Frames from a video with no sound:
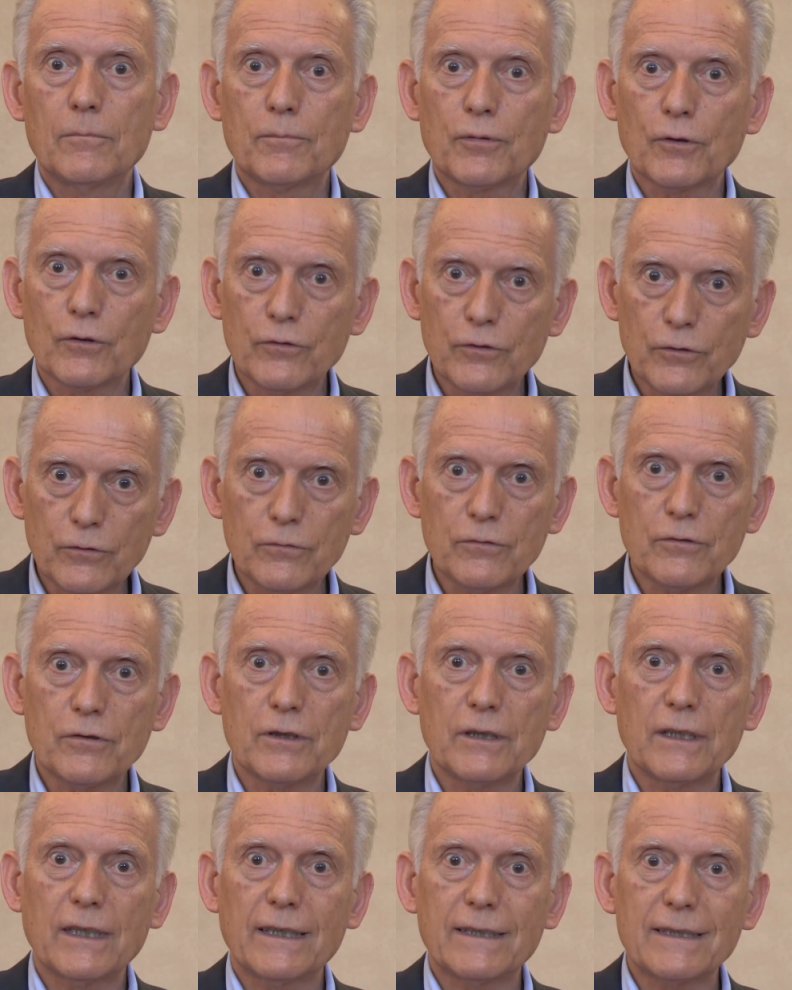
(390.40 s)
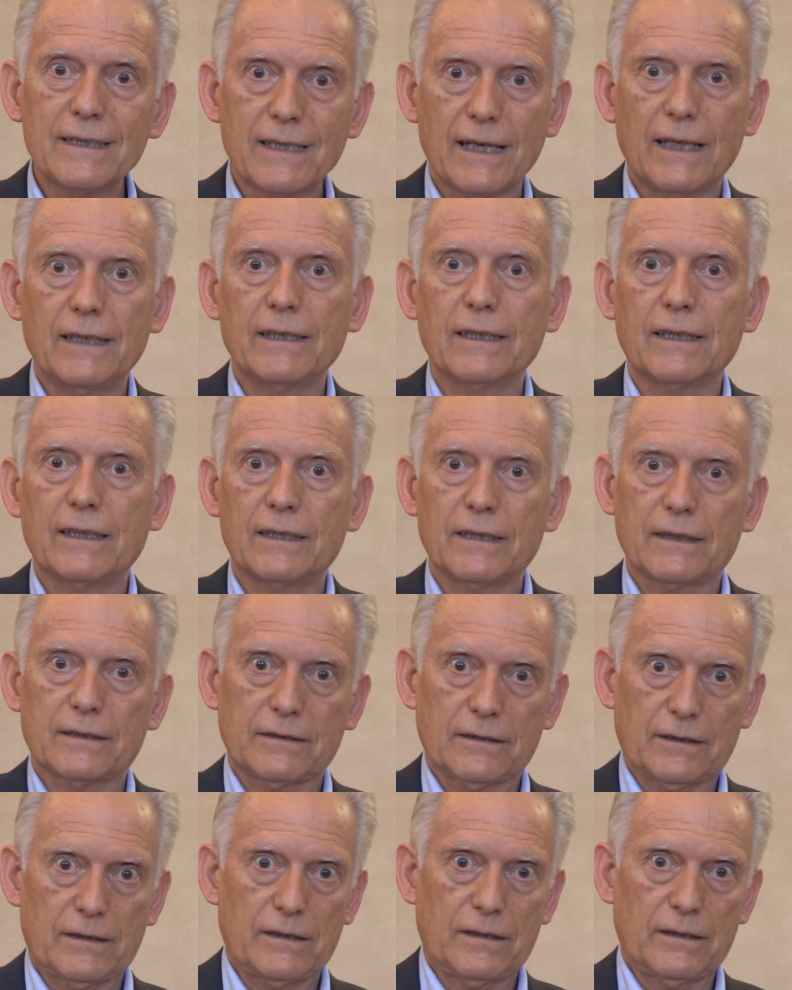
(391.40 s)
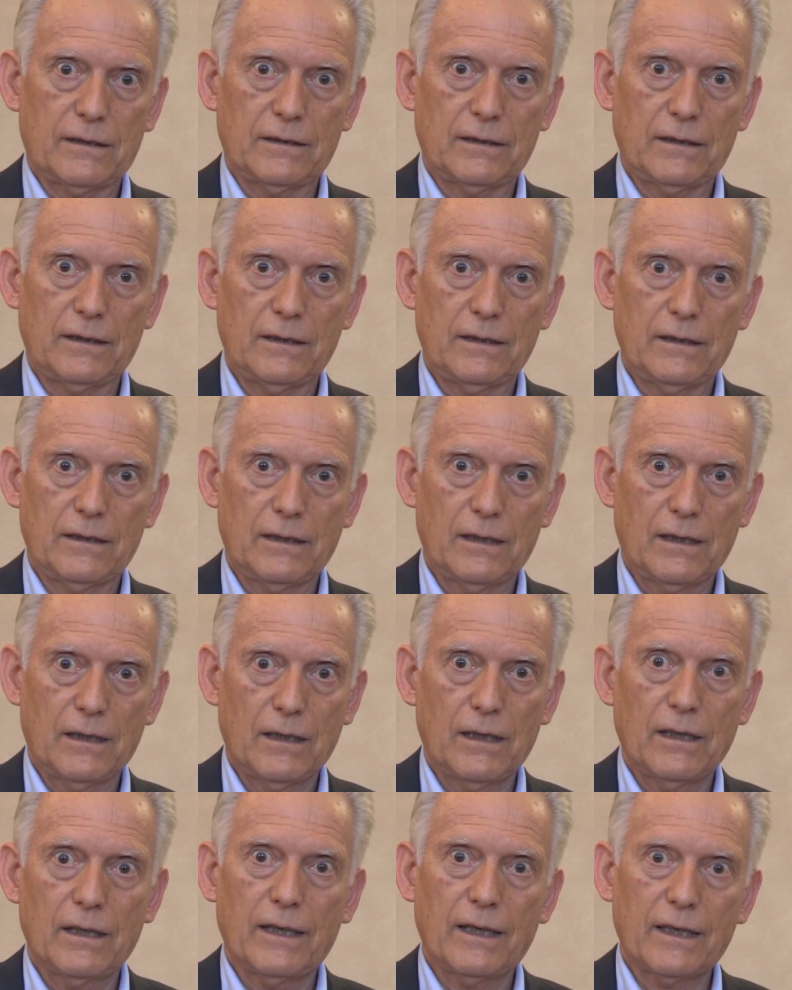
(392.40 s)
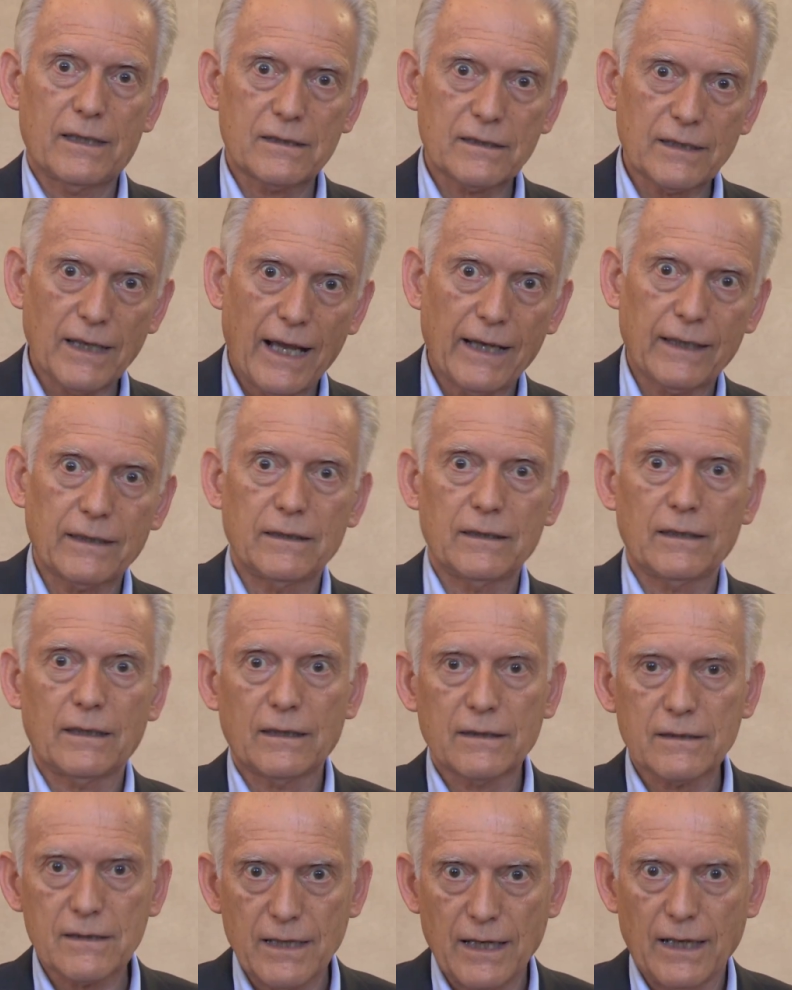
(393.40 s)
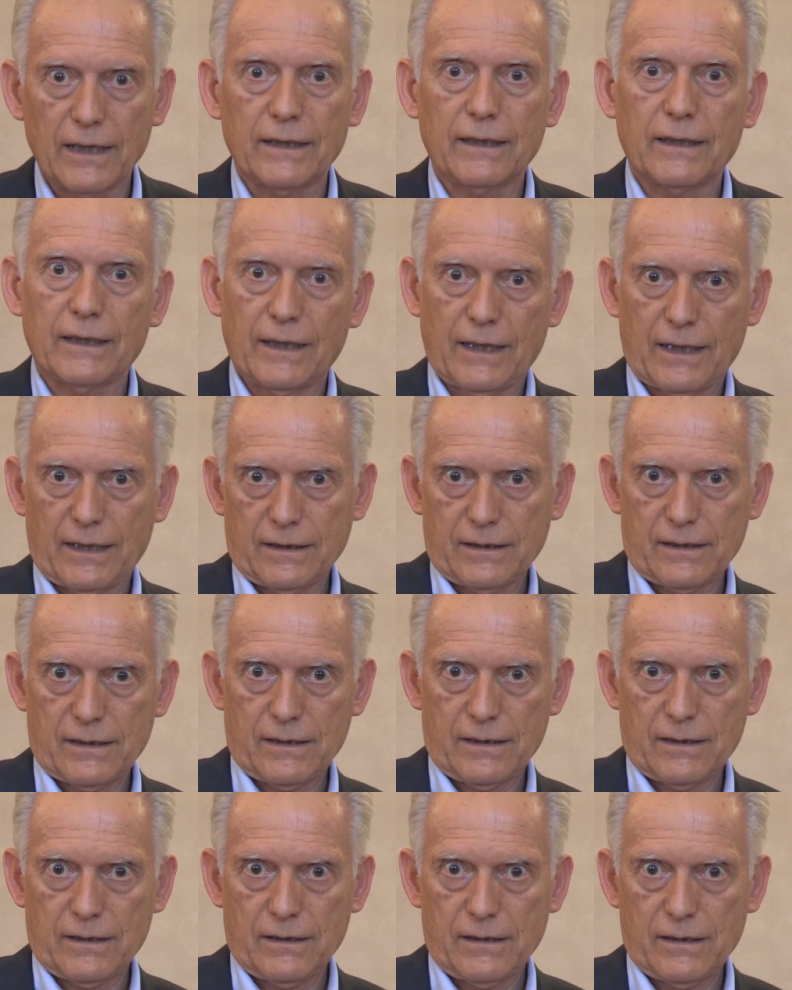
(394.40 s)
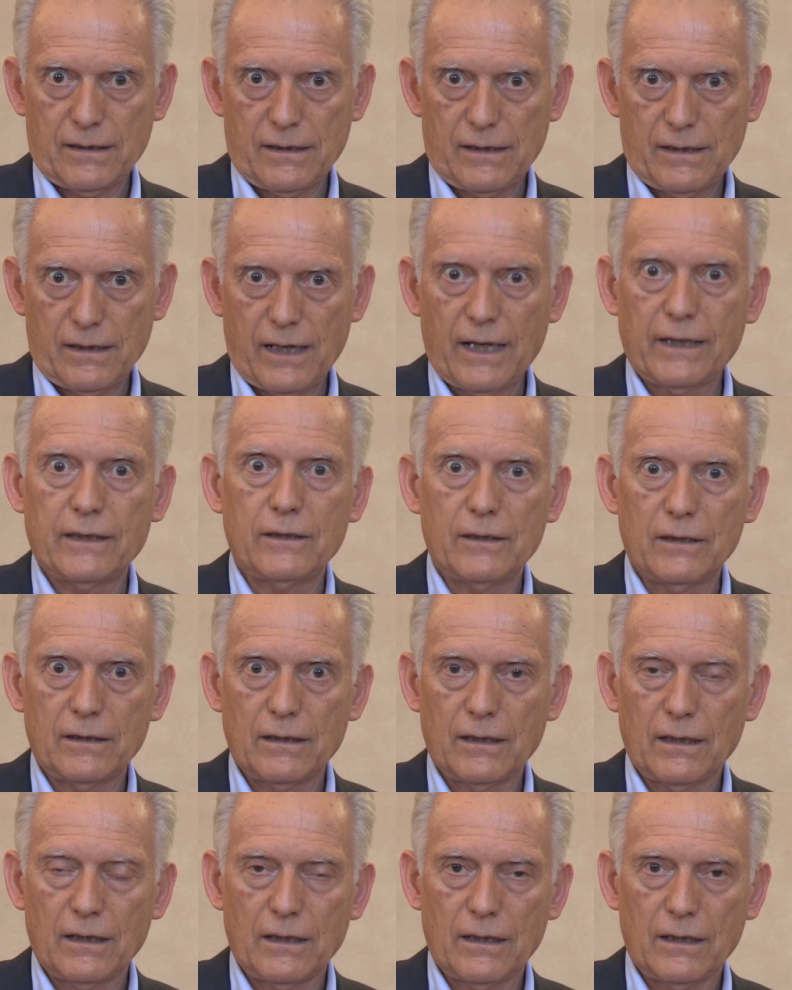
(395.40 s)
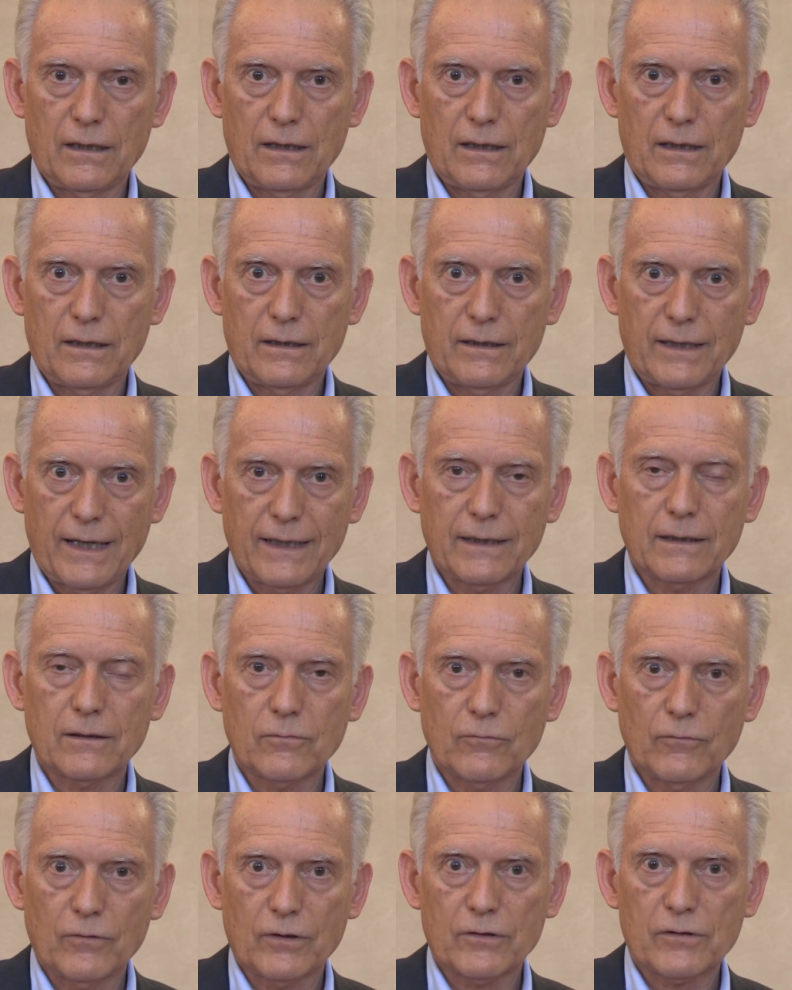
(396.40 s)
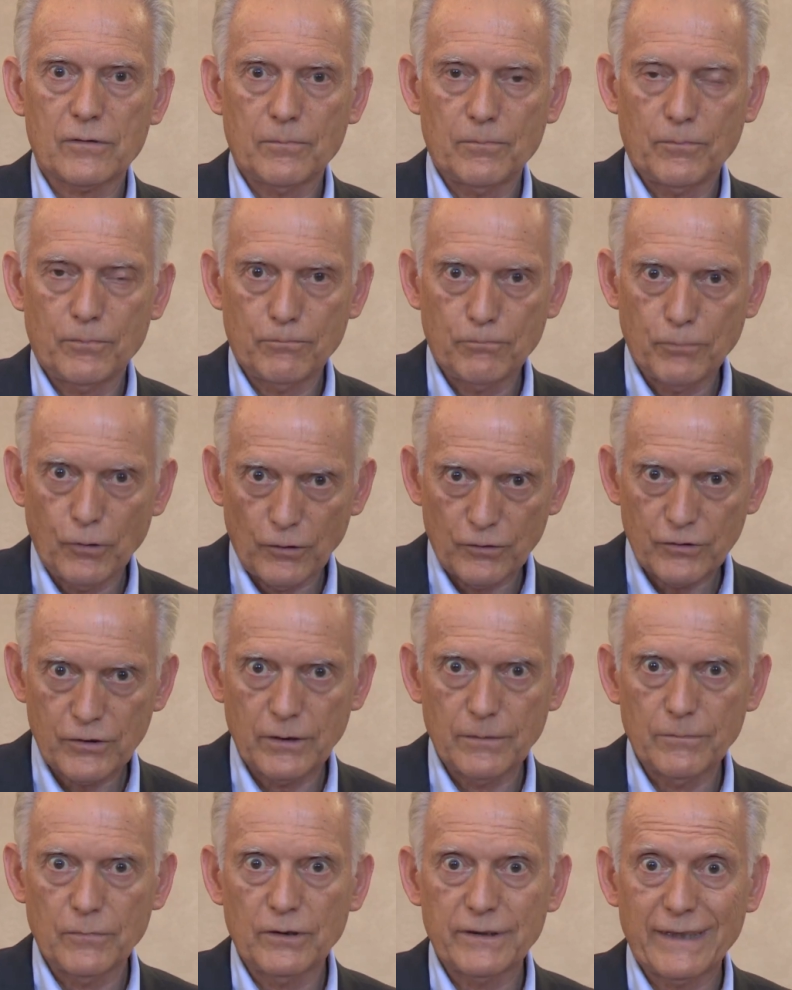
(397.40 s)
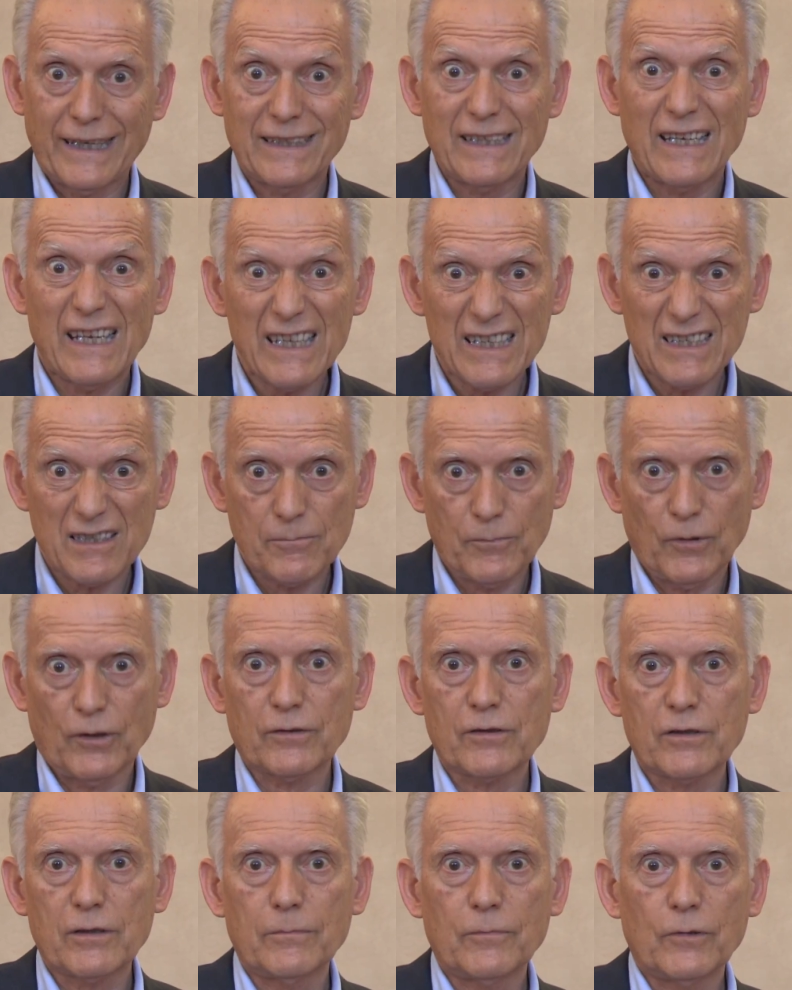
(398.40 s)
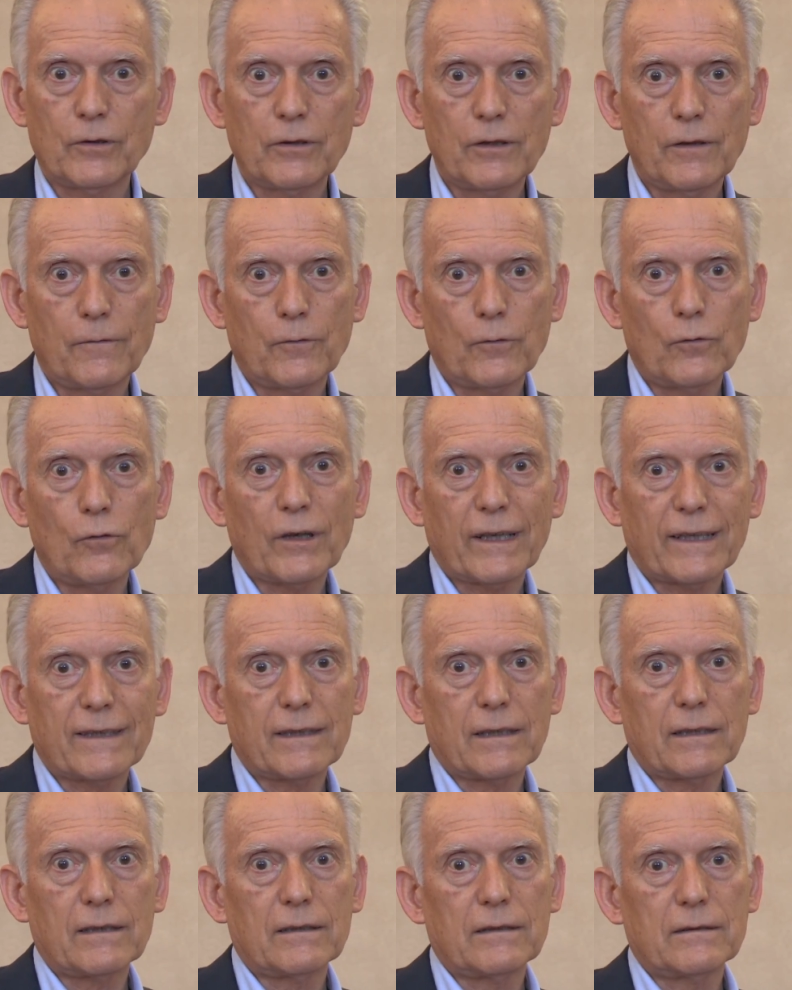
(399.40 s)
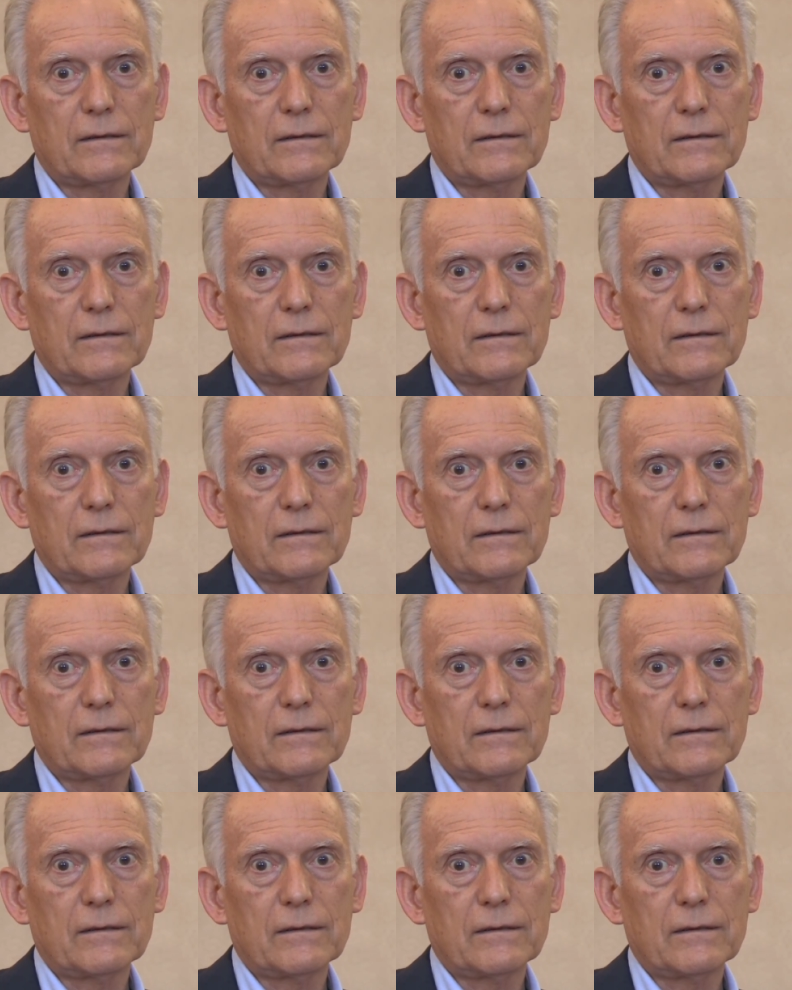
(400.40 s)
producing and selling electricity, extracting and selling gas. And that was possible, that is possible, if you look at the